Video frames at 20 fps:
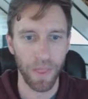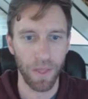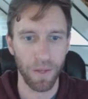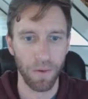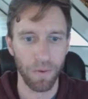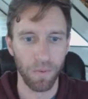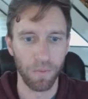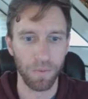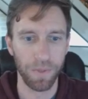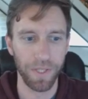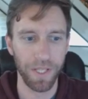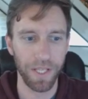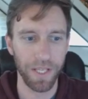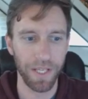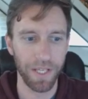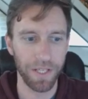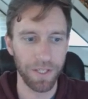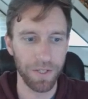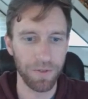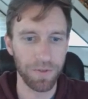
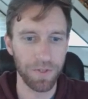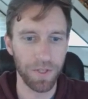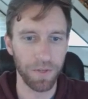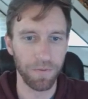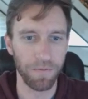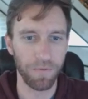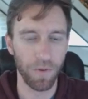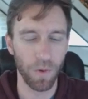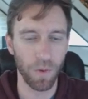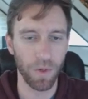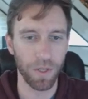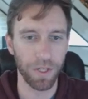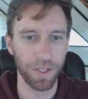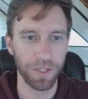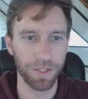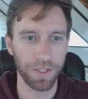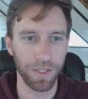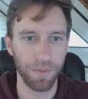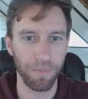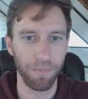we use the 4
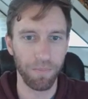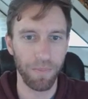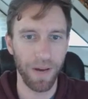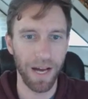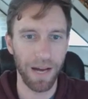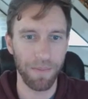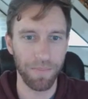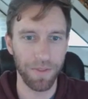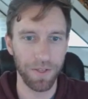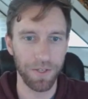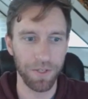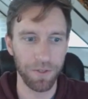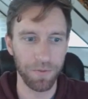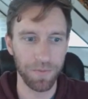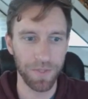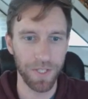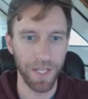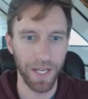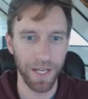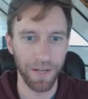to pop the
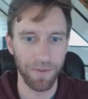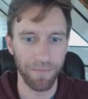Doomsday.